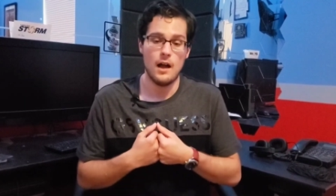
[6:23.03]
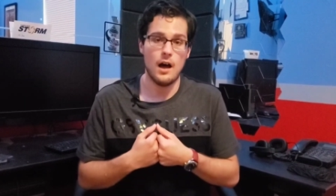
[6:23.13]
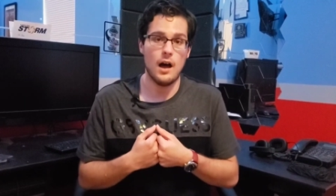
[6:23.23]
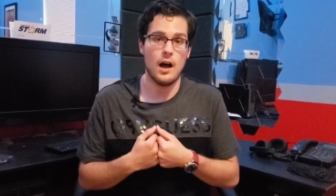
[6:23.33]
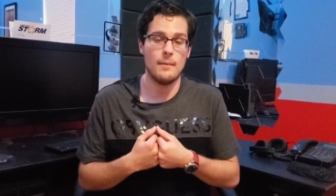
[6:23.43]

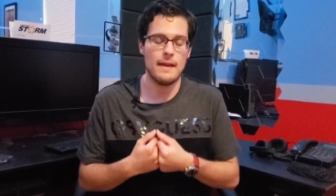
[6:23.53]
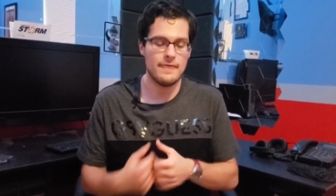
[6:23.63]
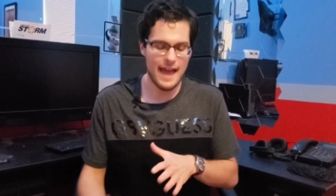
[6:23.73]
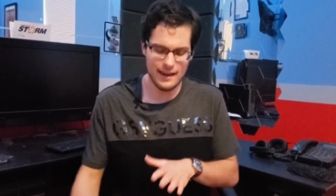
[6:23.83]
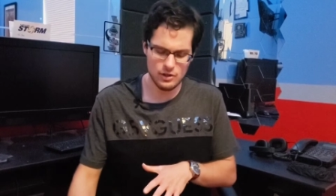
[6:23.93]
Um,
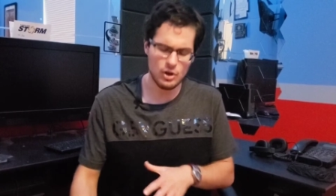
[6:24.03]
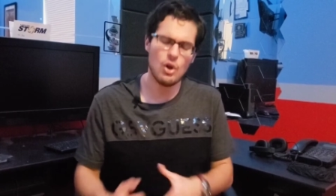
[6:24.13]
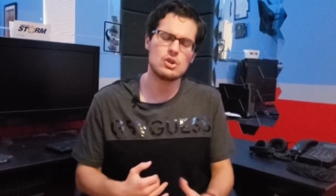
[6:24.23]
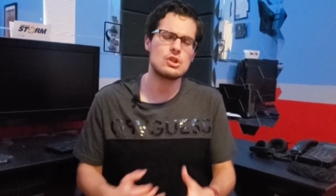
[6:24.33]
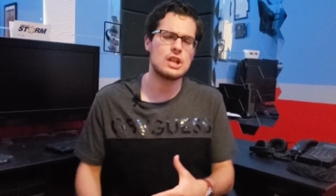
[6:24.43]
and that, and you could
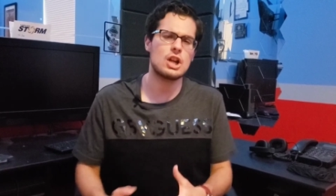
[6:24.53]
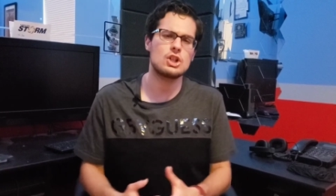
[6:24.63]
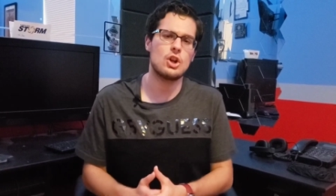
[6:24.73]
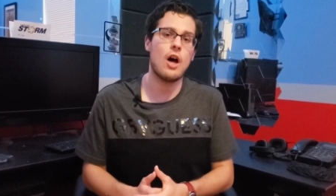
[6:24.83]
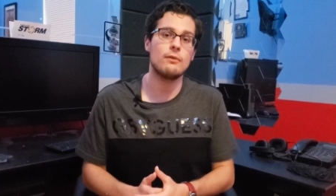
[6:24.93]
also
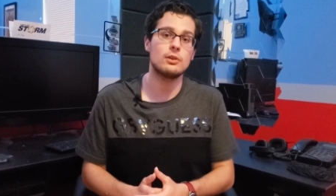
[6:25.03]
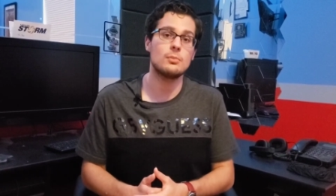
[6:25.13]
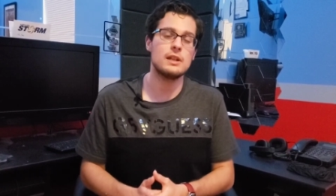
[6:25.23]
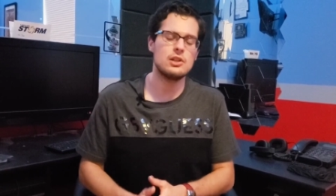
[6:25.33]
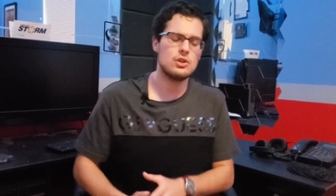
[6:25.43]
section off a little
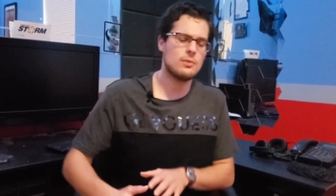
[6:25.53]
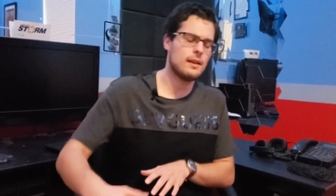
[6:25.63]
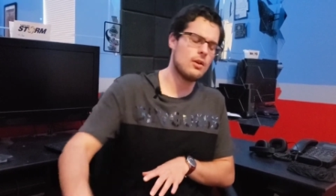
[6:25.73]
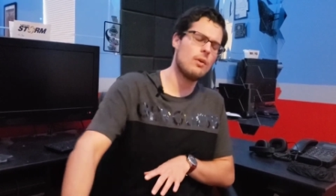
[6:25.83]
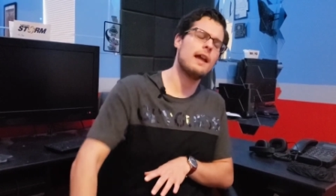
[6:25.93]
bit easier. You could be
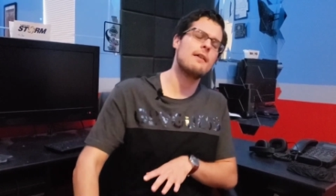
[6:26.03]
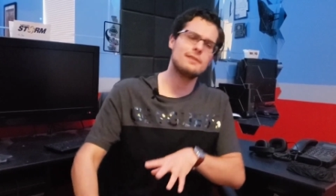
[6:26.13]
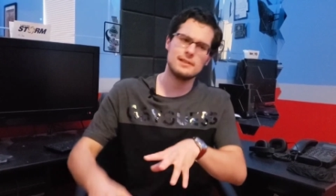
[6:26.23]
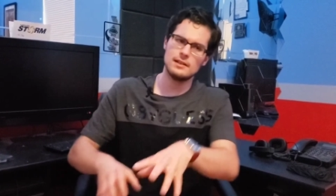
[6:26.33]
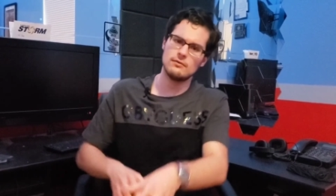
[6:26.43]
like, okay,
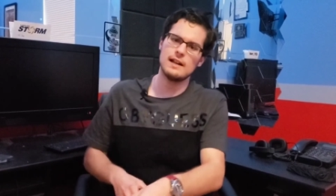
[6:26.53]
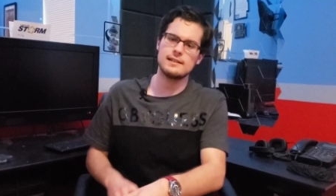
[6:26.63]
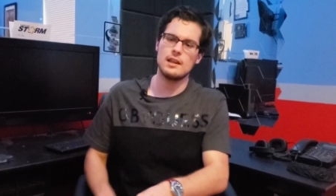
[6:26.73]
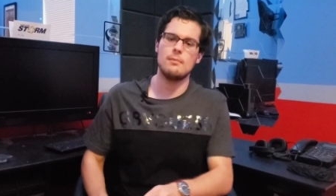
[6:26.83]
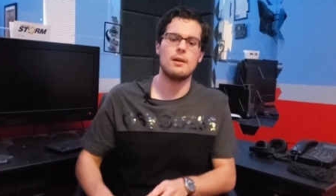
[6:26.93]
everything's in the right
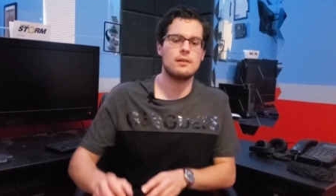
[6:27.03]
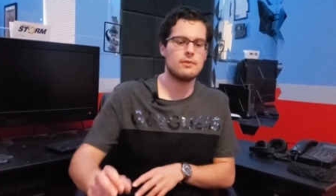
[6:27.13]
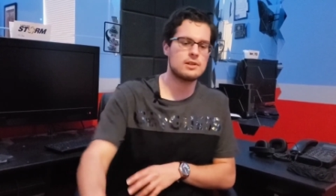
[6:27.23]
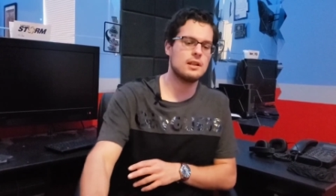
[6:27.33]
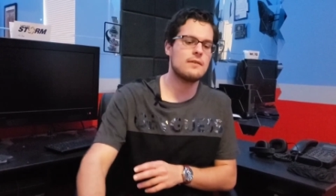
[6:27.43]
side of the bucket
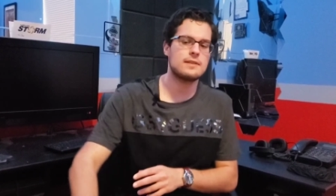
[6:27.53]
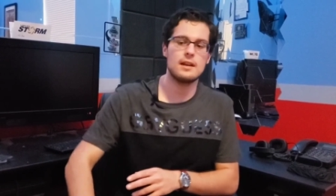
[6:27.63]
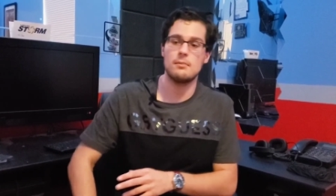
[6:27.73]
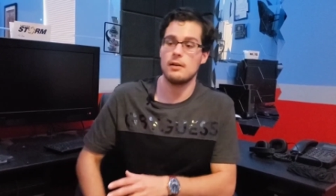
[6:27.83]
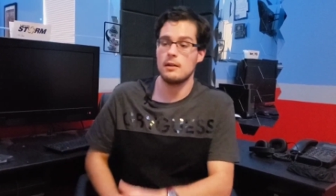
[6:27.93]
versus the left
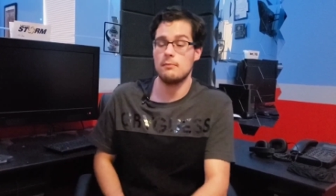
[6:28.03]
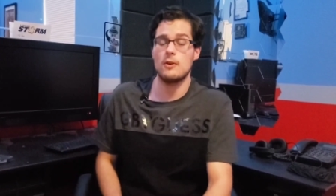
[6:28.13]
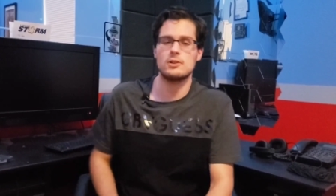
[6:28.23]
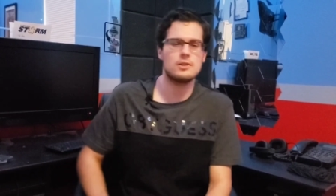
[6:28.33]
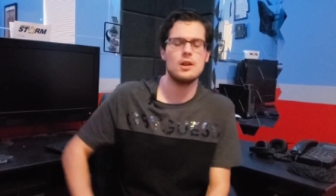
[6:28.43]
side of the bucket
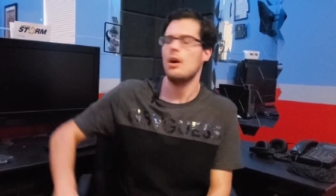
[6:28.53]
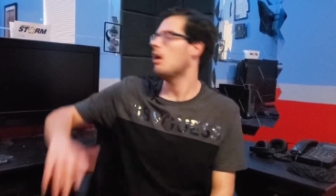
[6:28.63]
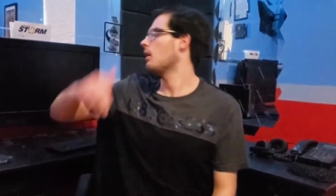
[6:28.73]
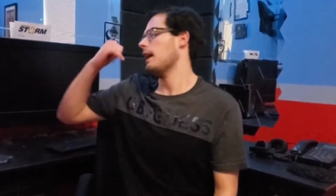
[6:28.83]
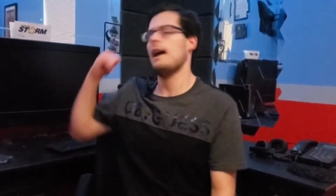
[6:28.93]
versus,
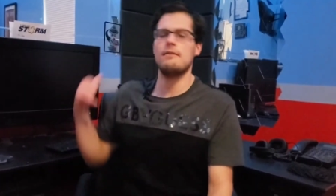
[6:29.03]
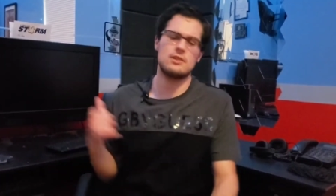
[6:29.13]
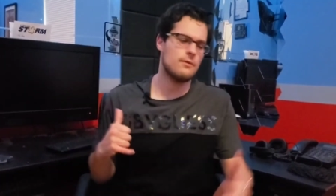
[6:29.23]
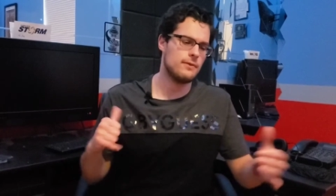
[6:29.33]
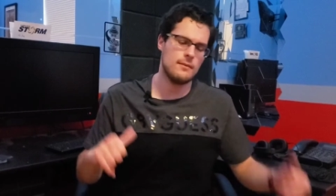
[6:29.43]
okay, I have
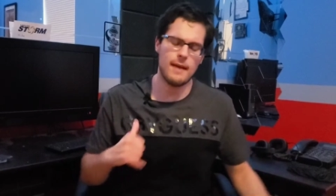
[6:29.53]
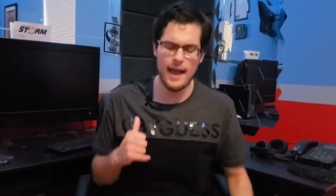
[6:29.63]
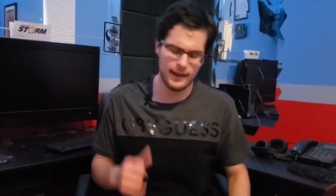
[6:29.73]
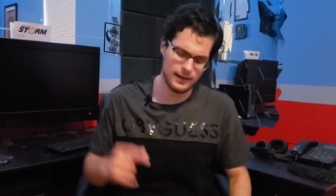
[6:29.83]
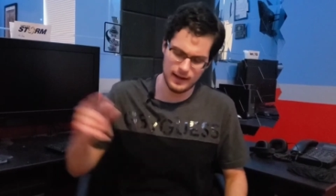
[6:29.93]
stuff in the
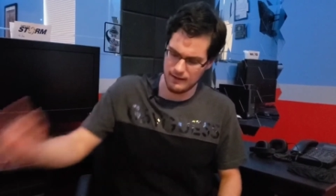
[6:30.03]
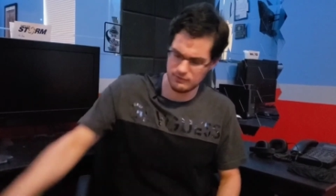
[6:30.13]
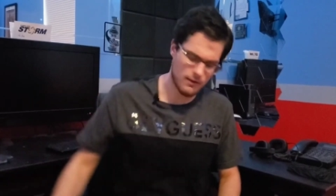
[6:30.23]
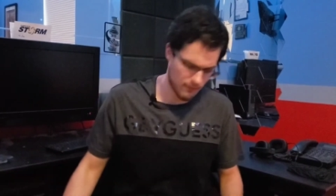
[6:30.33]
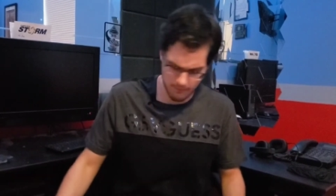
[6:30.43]
back and I have
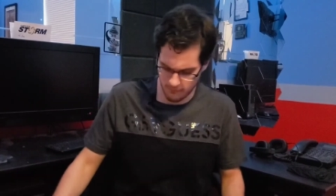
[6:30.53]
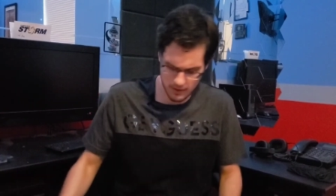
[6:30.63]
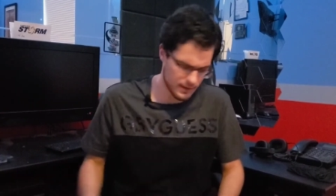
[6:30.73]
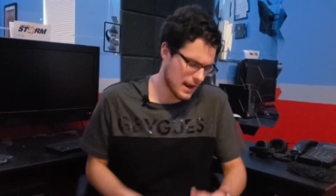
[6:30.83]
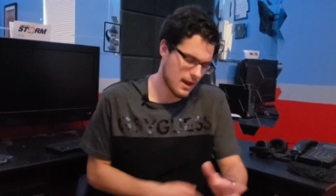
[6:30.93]
stuff up
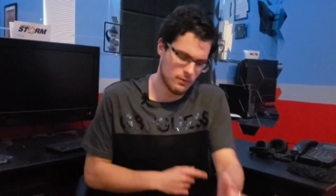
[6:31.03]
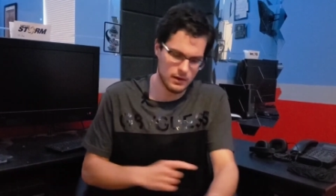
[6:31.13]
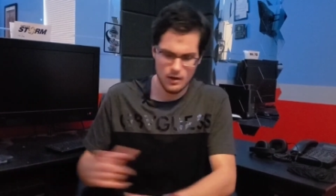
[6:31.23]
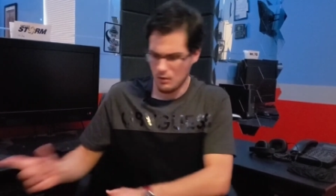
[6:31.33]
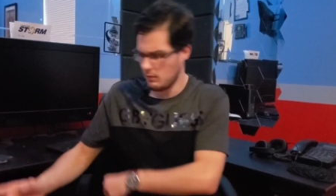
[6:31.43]
front now,
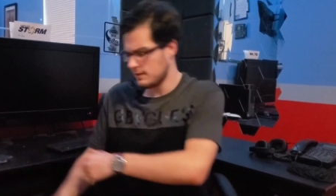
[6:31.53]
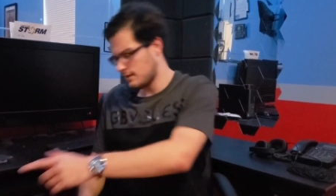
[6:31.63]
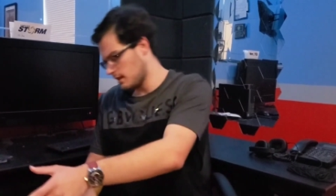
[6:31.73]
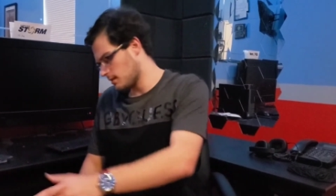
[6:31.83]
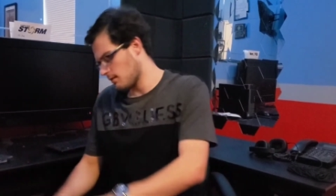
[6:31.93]
and where's
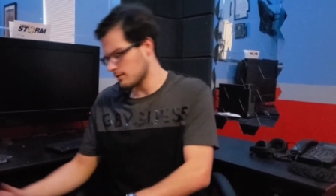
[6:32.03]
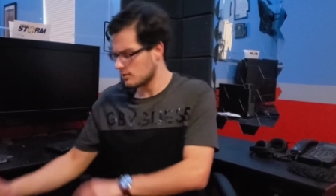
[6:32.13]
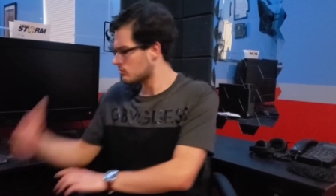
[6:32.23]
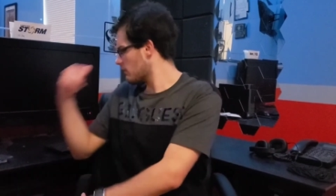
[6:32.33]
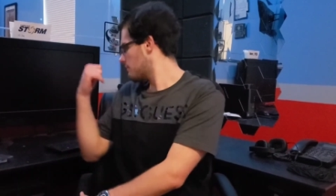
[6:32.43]
this? Oh, is
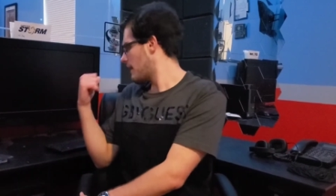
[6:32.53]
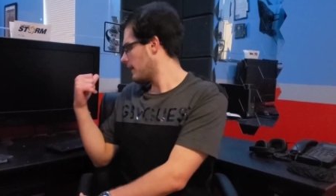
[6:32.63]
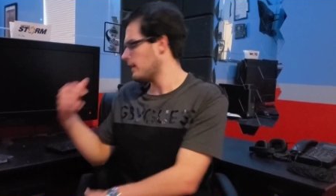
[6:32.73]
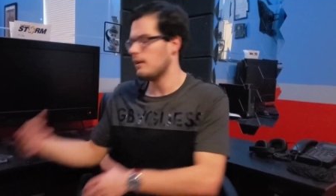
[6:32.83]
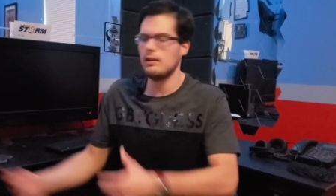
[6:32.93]
this drink
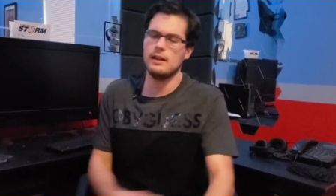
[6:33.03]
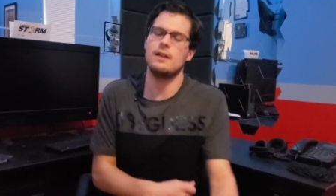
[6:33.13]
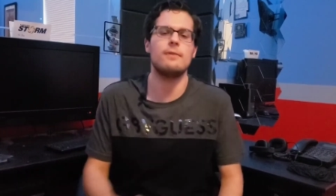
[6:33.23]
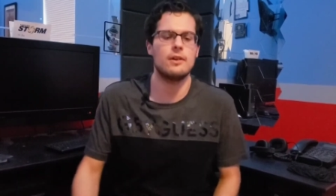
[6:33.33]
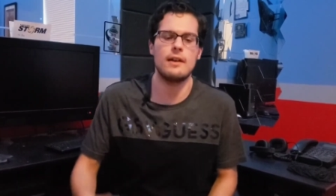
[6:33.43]
back here? And you got
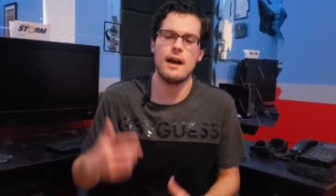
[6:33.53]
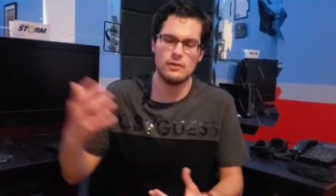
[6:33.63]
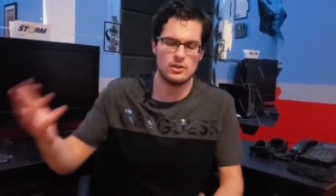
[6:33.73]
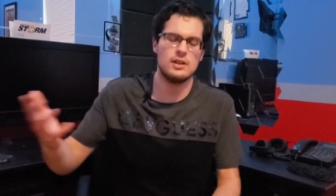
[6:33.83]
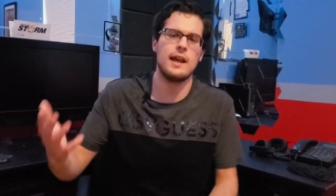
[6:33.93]
to figure it out,
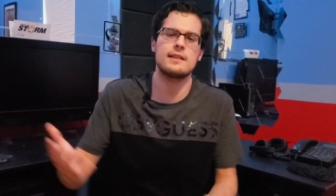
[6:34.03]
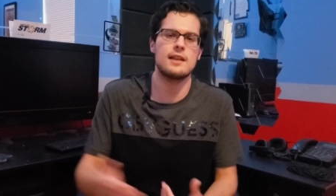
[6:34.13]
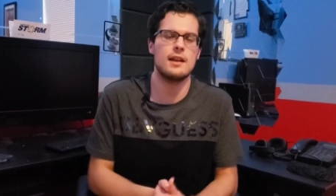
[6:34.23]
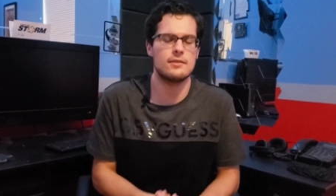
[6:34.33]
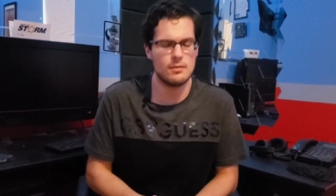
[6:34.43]
and you're sitting
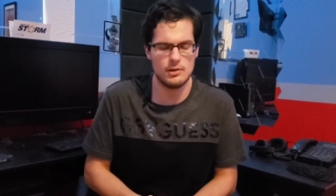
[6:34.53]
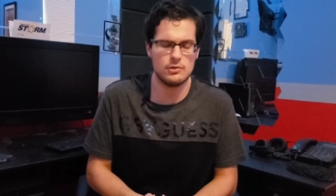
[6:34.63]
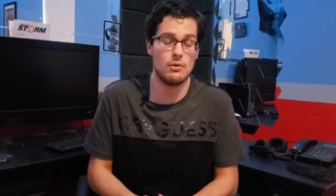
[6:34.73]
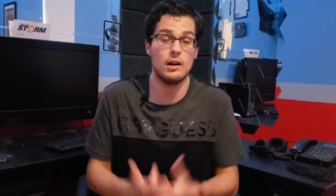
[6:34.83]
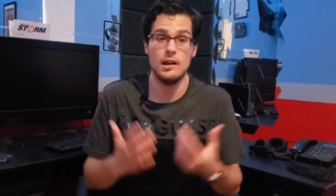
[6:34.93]
outside of
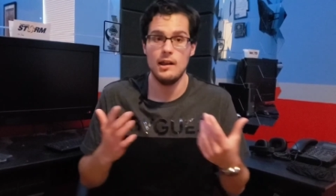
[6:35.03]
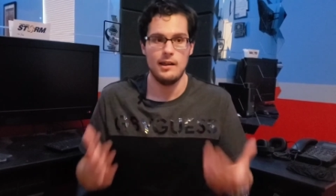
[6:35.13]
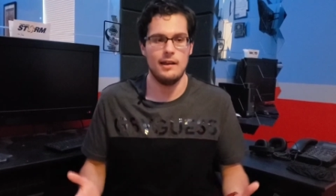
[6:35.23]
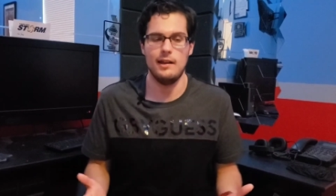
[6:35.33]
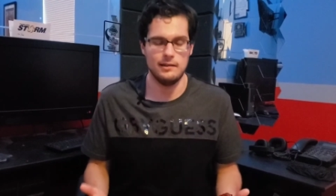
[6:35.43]
somebody's door
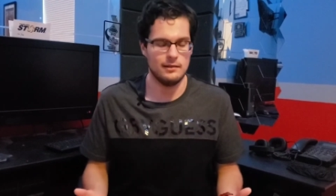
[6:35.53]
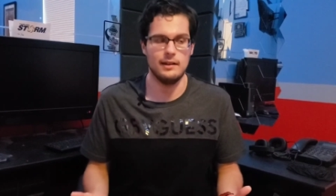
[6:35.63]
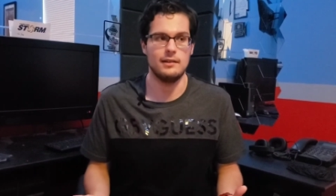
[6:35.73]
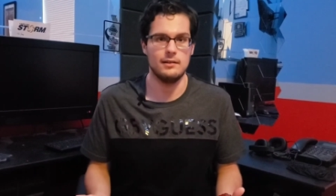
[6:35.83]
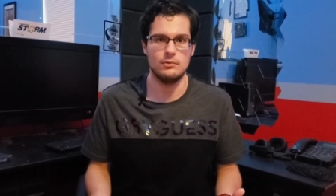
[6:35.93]
and you're
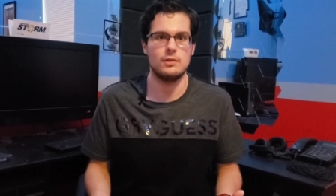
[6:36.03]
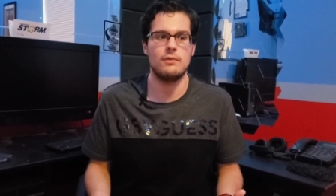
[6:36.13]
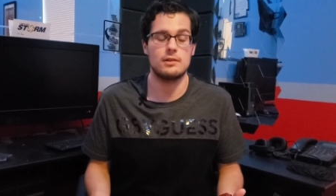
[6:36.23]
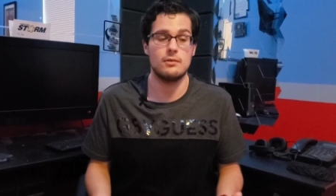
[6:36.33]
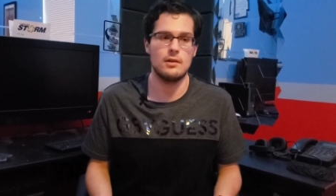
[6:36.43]
like, you know, what the
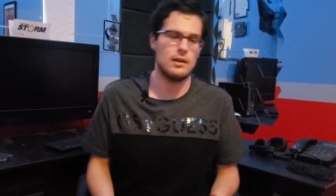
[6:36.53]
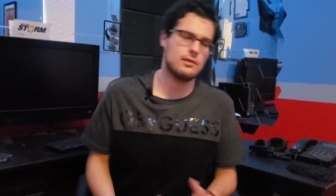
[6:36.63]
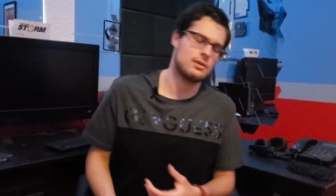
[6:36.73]
fuck's going on?